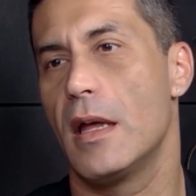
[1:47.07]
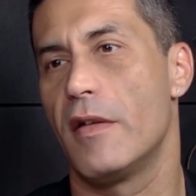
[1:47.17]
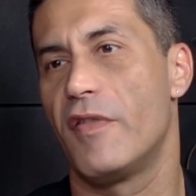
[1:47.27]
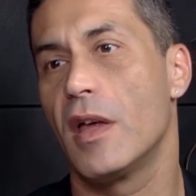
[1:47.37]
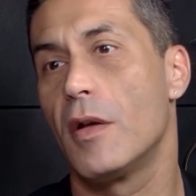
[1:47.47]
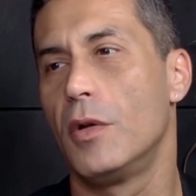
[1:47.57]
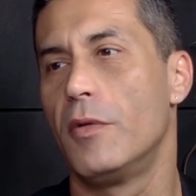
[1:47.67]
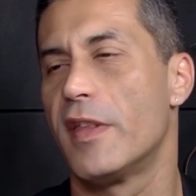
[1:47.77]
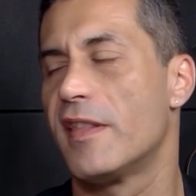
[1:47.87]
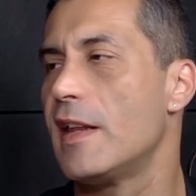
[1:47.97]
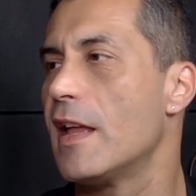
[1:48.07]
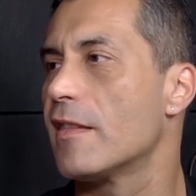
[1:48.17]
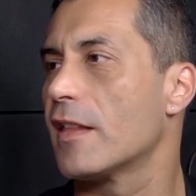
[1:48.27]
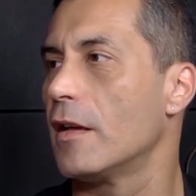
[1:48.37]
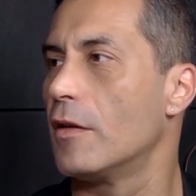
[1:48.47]
a very good
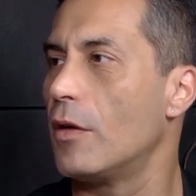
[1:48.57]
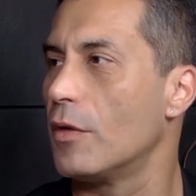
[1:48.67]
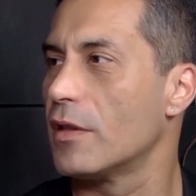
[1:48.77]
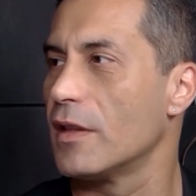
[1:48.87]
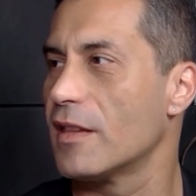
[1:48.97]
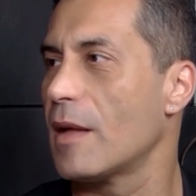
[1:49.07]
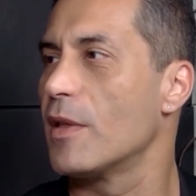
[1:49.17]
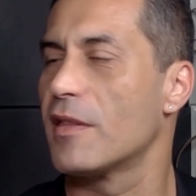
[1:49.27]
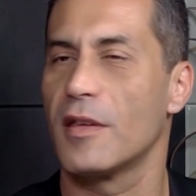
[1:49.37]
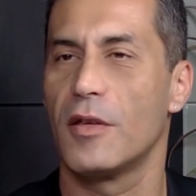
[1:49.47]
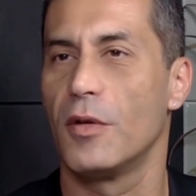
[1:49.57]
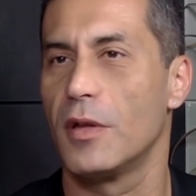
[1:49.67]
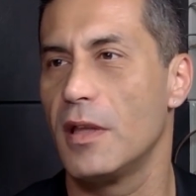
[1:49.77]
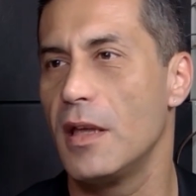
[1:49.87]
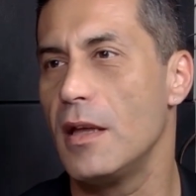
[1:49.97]
resilience and growth in
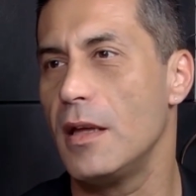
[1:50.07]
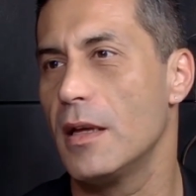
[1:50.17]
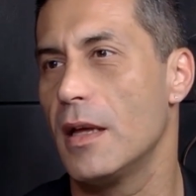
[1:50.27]
cybersecurity,